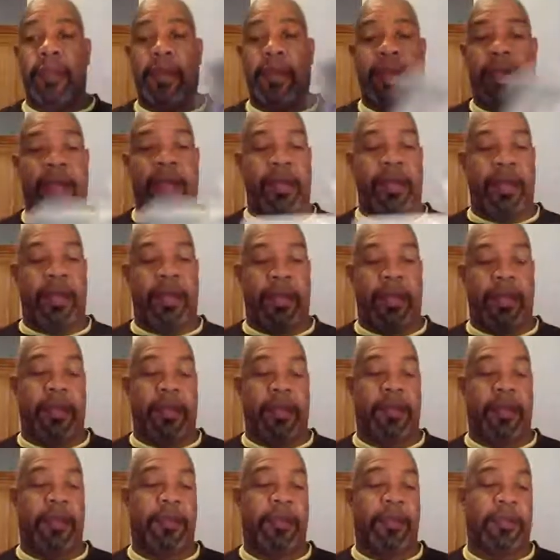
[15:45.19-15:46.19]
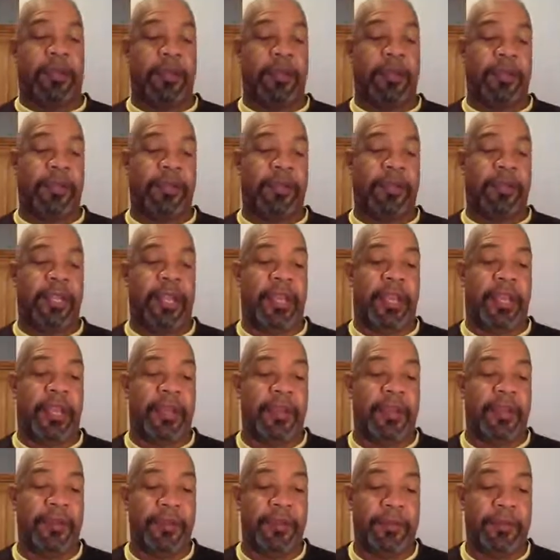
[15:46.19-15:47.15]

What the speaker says: Okay.